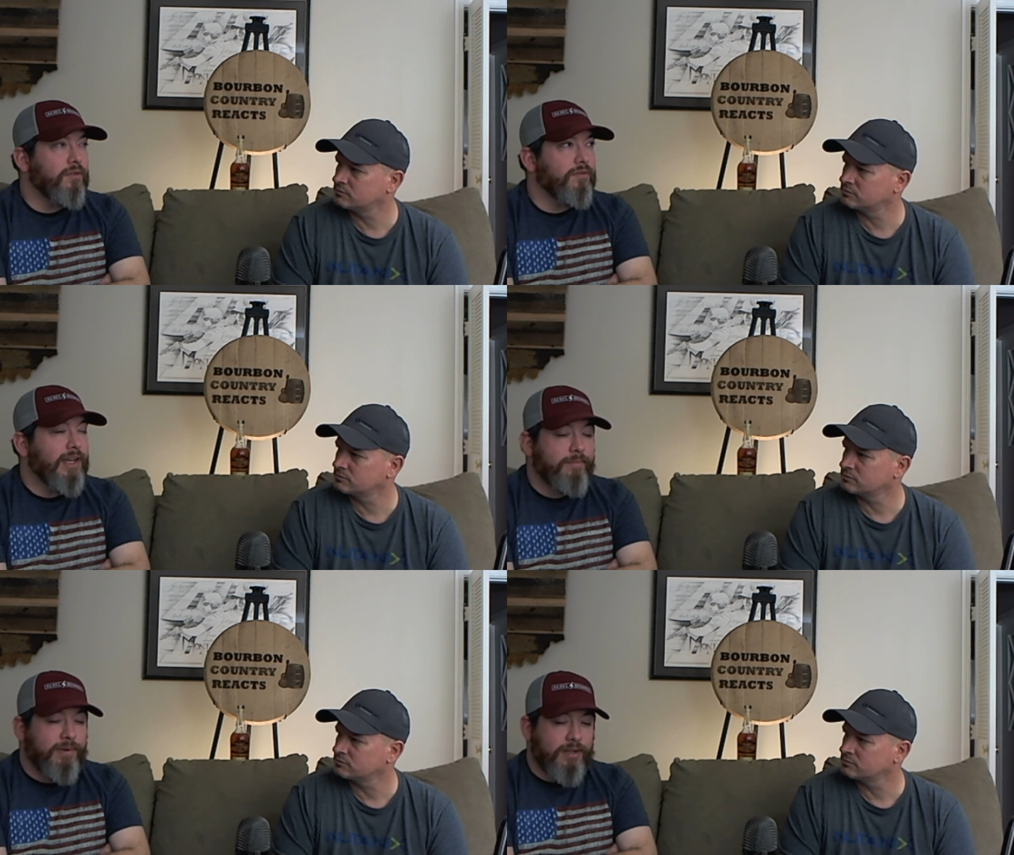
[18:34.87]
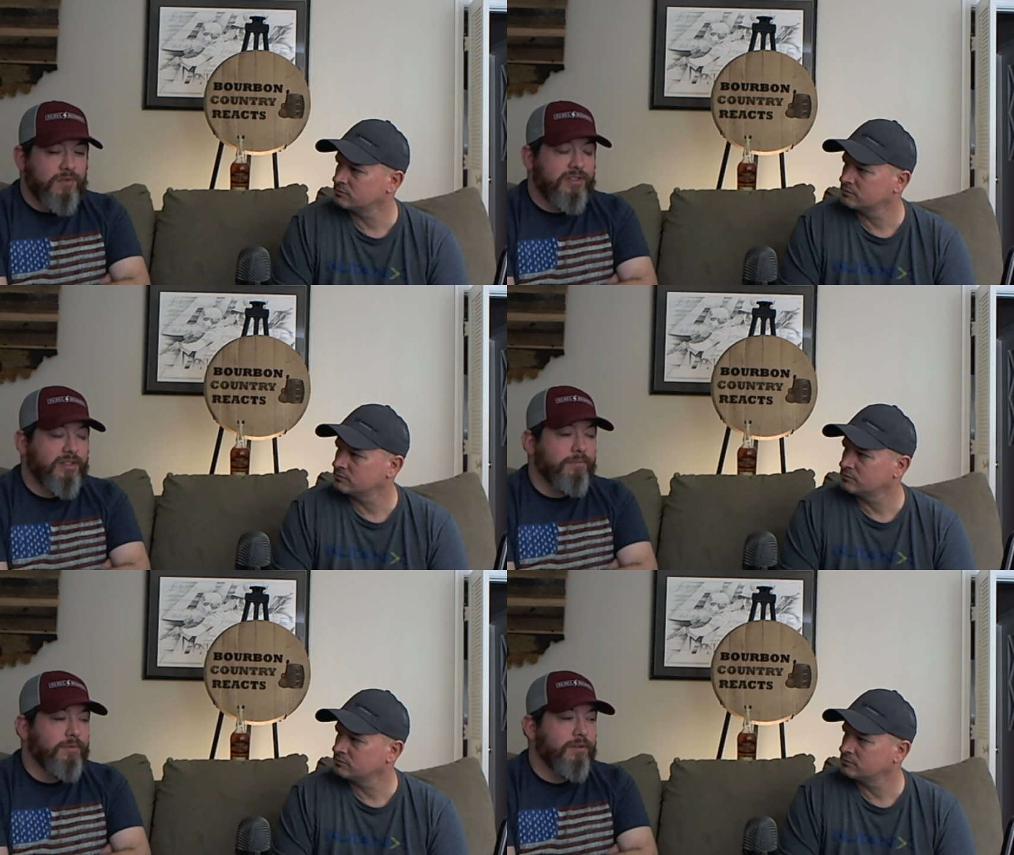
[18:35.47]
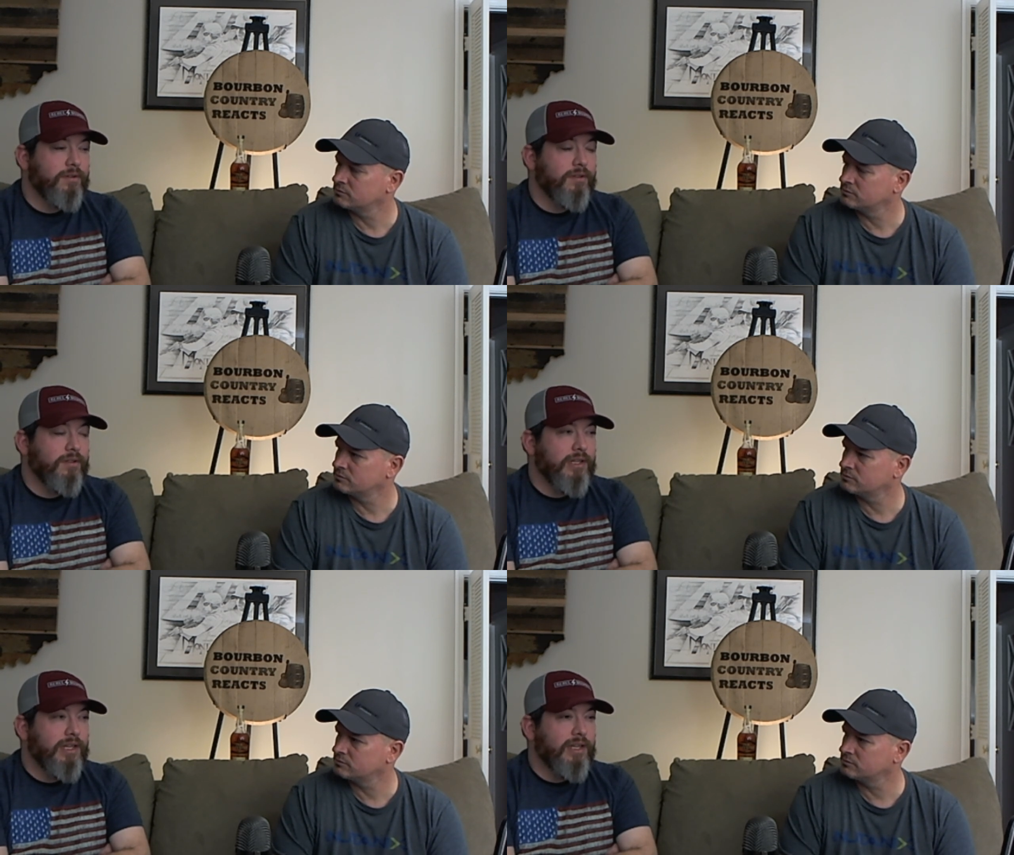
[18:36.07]
Speaker 1: That big of a sip,
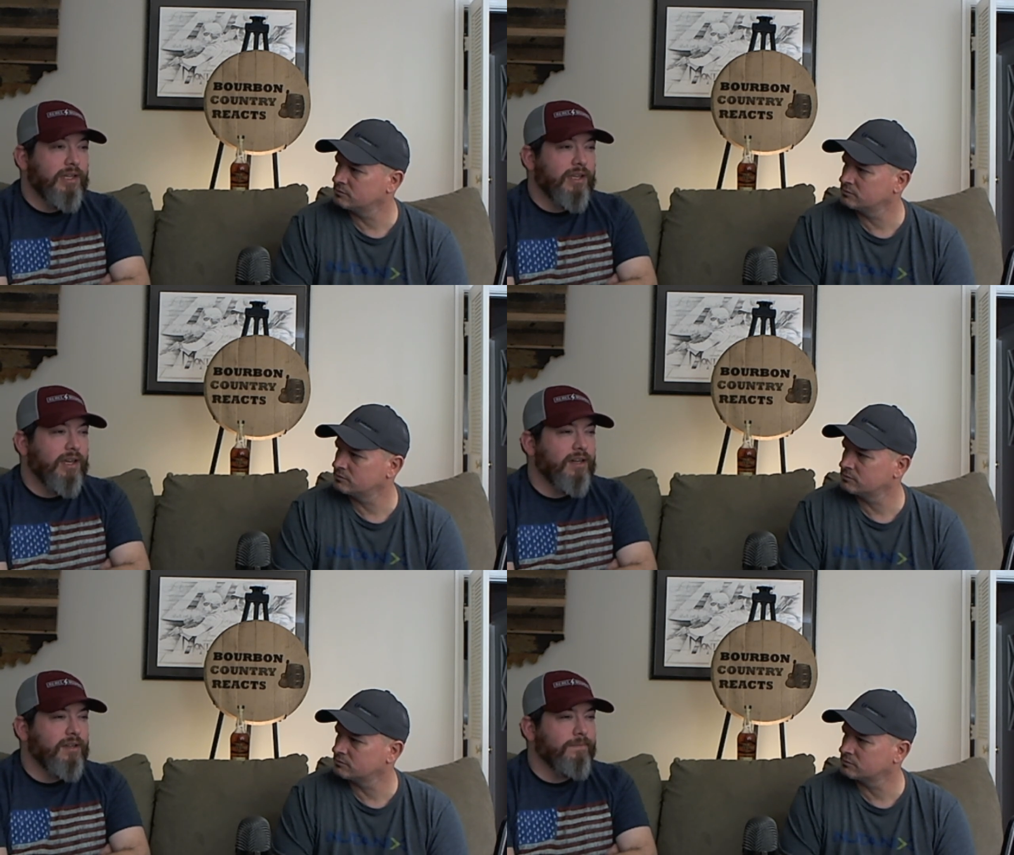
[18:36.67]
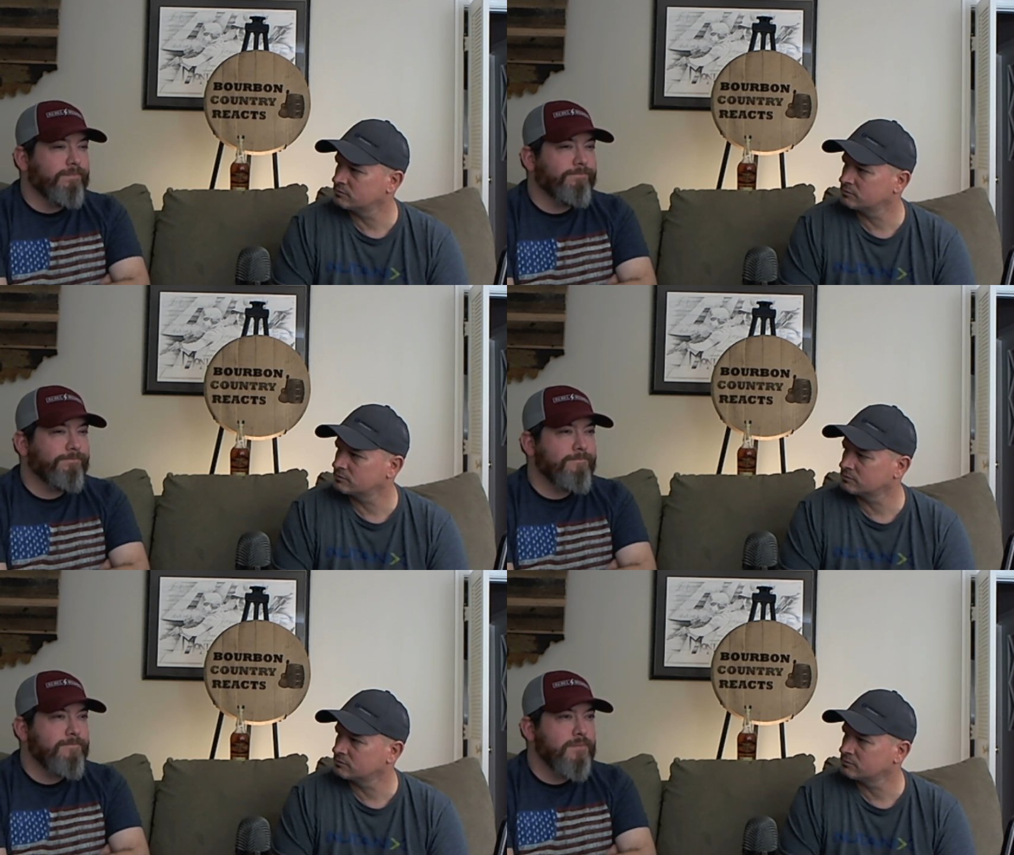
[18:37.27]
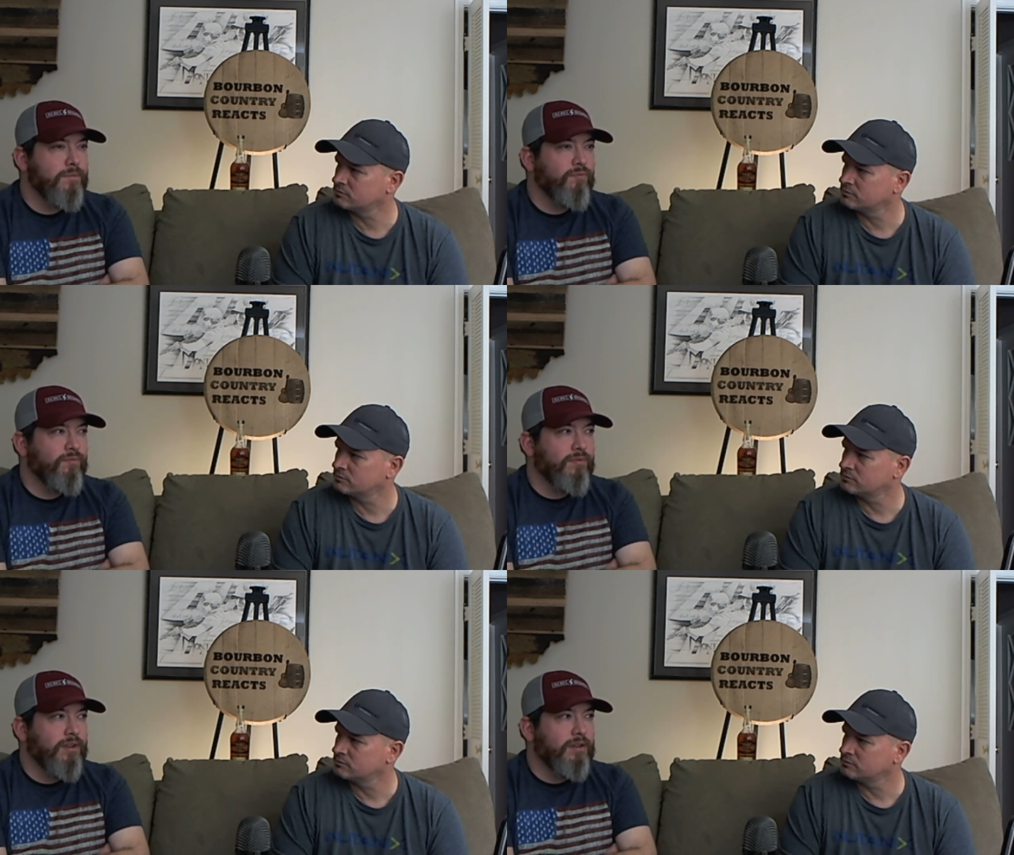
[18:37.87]
it kind of
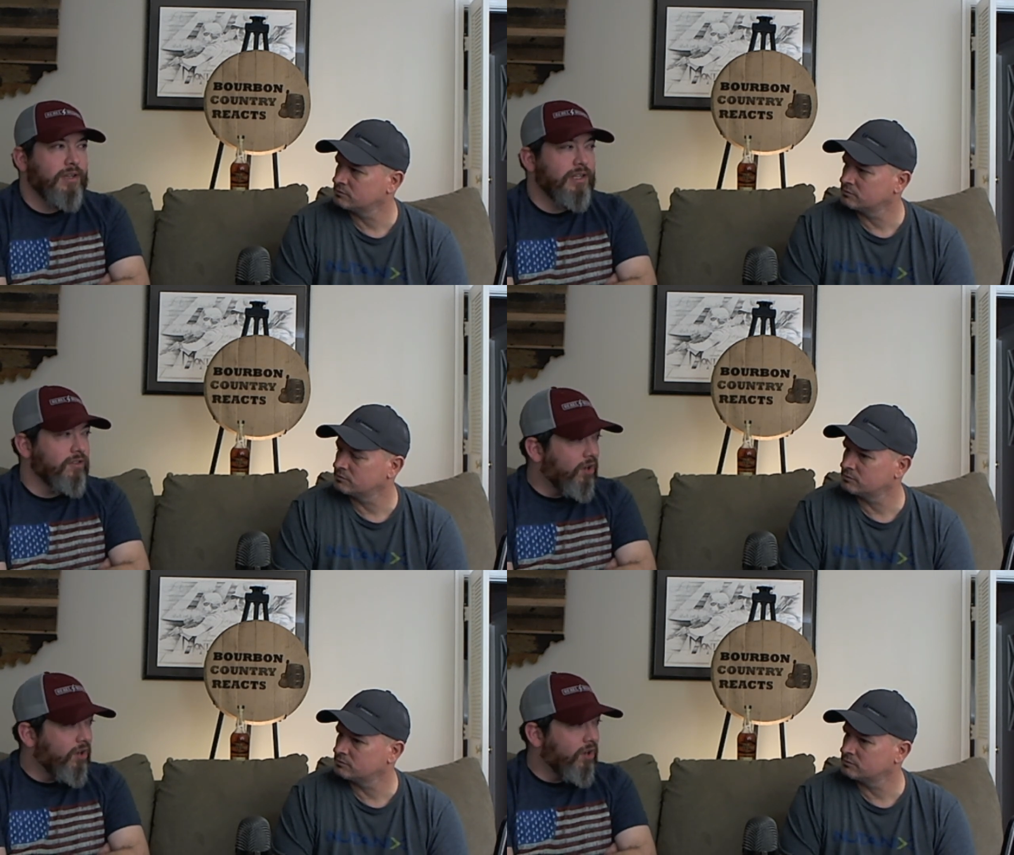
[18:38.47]
it